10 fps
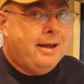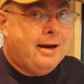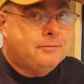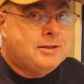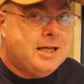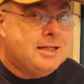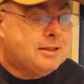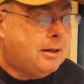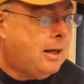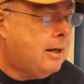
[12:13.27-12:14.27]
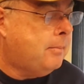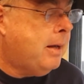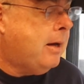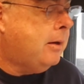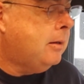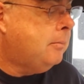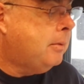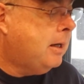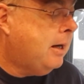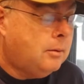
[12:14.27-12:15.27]
and I've teased a lot about it,
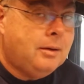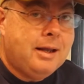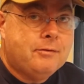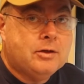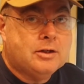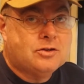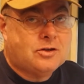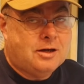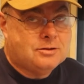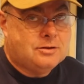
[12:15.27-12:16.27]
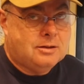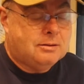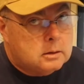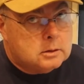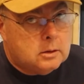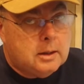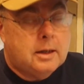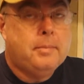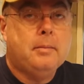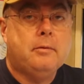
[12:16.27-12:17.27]
but I really haven't discussed it. So a
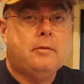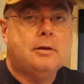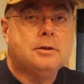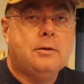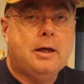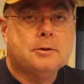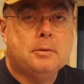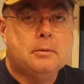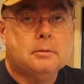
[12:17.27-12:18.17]
lot of people have also asked me,